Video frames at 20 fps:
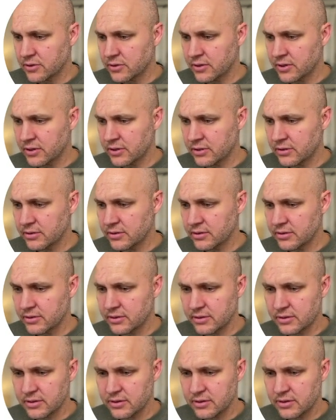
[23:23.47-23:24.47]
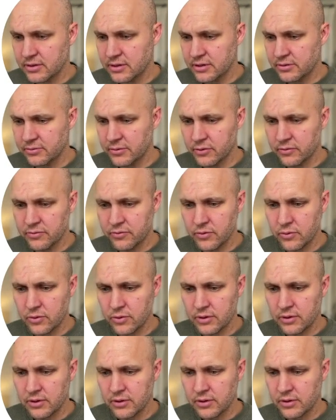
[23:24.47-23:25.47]
So here on row
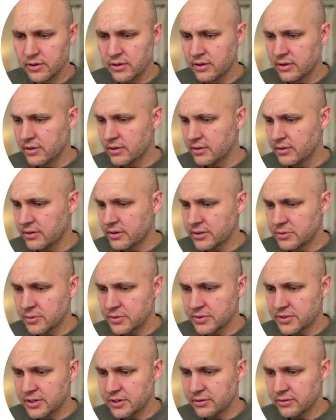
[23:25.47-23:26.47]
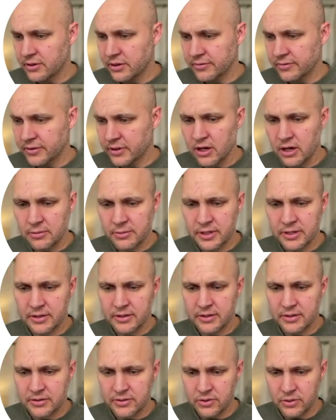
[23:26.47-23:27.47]
4, this was an irrelevant comment.